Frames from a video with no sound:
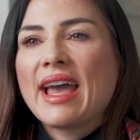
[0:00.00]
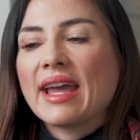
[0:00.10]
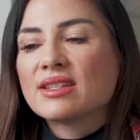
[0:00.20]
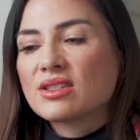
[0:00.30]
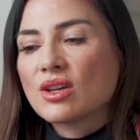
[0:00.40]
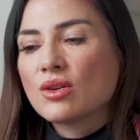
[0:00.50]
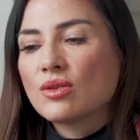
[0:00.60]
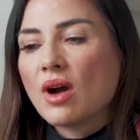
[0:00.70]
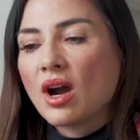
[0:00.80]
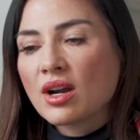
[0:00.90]
And
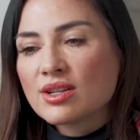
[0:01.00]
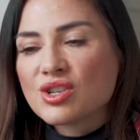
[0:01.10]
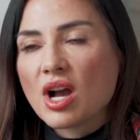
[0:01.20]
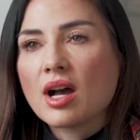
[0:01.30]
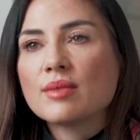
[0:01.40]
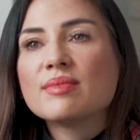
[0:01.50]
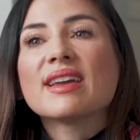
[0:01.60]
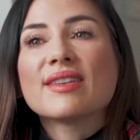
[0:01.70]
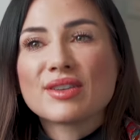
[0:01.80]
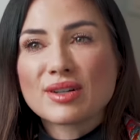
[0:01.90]
so, our job,
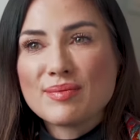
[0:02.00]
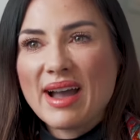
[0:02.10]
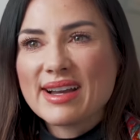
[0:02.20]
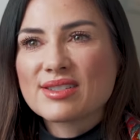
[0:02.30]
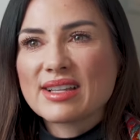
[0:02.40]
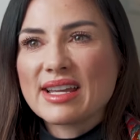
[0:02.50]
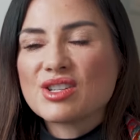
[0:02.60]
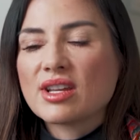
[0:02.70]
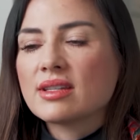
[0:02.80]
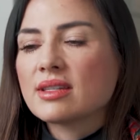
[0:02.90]
if you're a buyer's
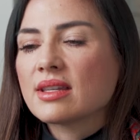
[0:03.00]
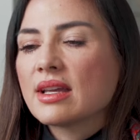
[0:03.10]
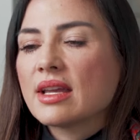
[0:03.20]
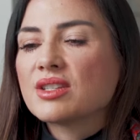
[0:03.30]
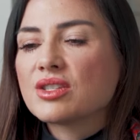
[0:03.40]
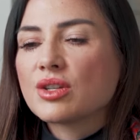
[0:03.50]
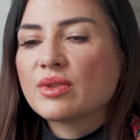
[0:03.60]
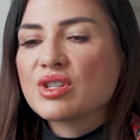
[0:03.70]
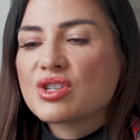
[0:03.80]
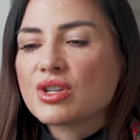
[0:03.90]
agent, is to
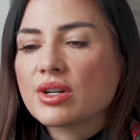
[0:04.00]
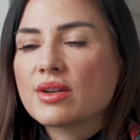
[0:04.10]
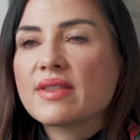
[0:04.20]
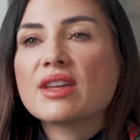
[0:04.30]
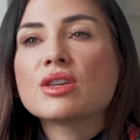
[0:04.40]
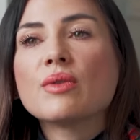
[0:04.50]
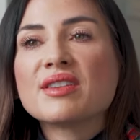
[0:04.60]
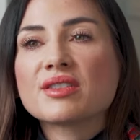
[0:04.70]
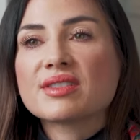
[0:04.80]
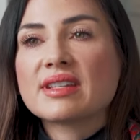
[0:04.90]
ensure that you
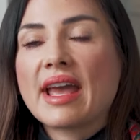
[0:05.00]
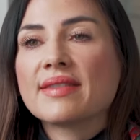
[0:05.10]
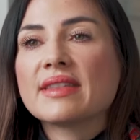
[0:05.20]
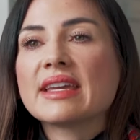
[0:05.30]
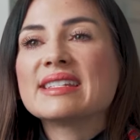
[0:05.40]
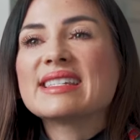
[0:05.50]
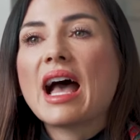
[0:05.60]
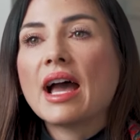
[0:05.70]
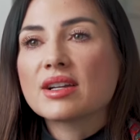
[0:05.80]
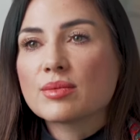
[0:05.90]
understand the
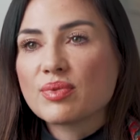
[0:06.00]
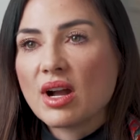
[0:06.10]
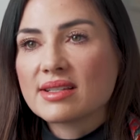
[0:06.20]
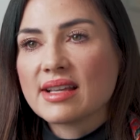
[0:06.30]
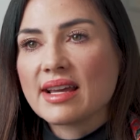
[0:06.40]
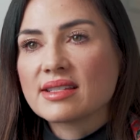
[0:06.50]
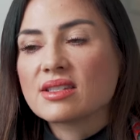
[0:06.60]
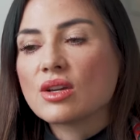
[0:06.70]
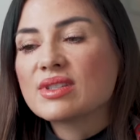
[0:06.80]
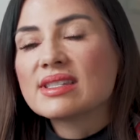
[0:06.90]
entire process.
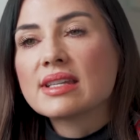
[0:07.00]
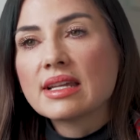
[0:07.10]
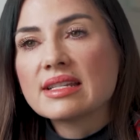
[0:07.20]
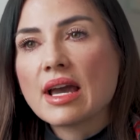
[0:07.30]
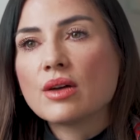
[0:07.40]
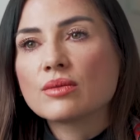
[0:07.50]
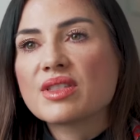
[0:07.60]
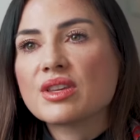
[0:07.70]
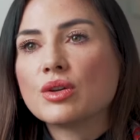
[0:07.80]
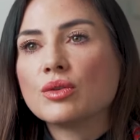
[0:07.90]
So, sitting down
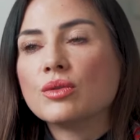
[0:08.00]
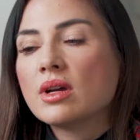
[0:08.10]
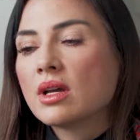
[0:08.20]
with you